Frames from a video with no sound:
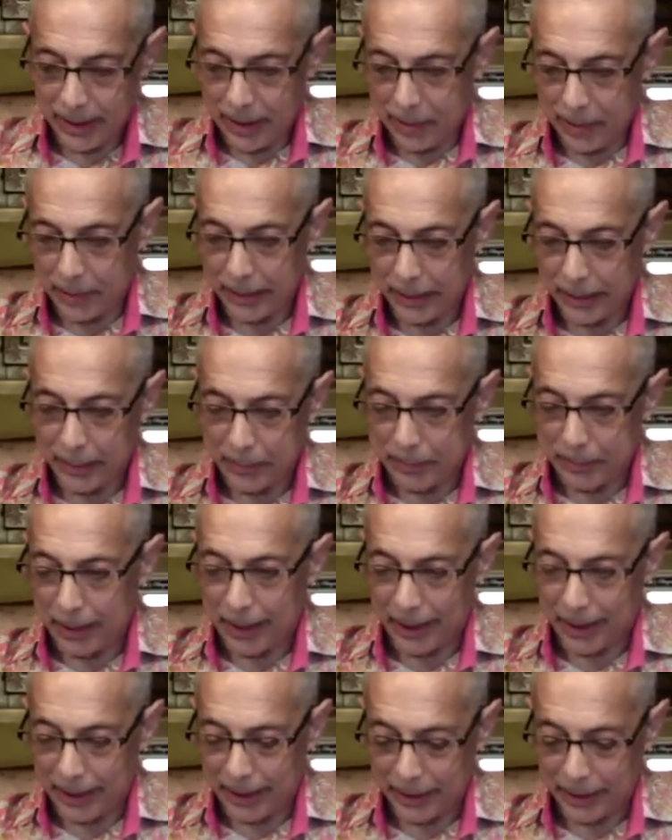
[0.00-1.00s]
with a
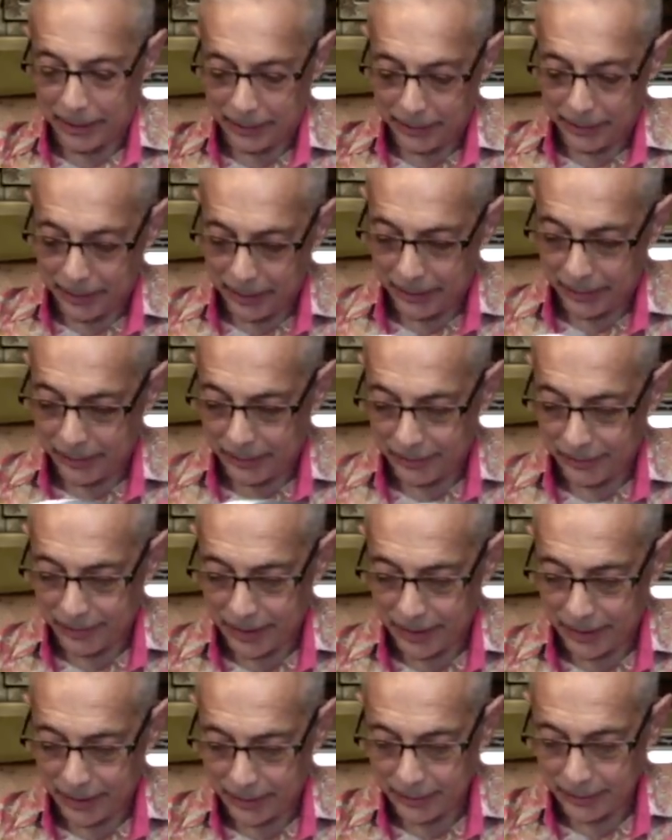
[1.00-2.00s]
pile of the
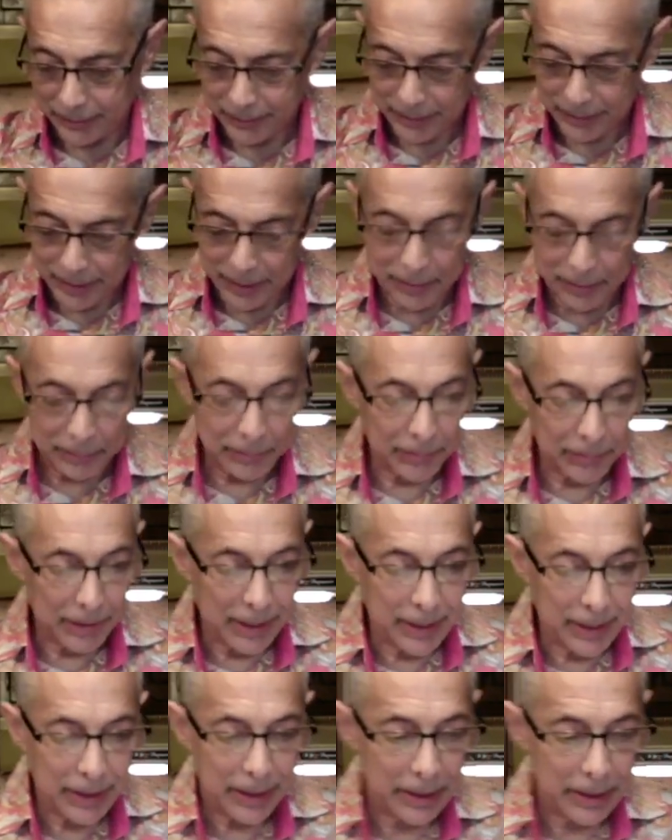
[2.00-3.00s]
fennel
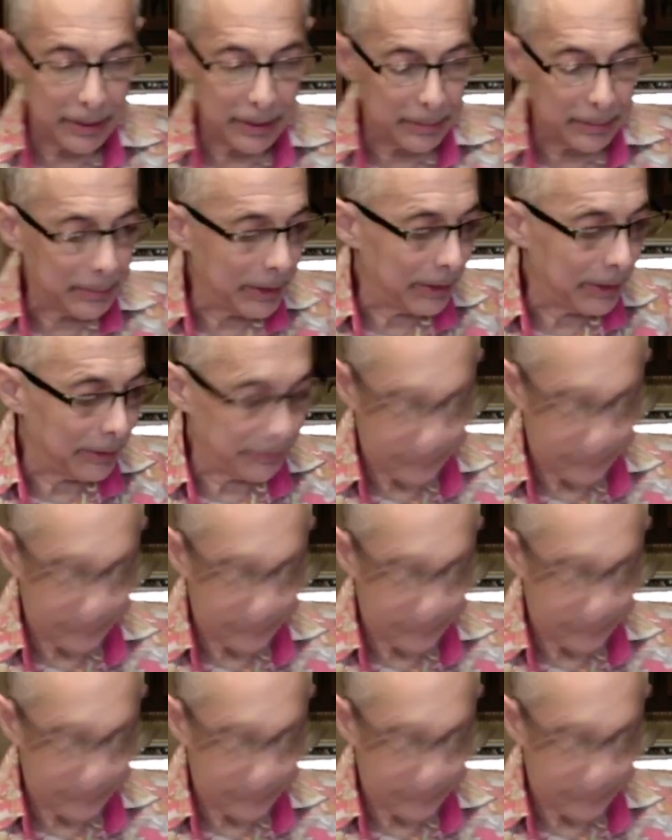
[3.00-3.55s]
right in the middle.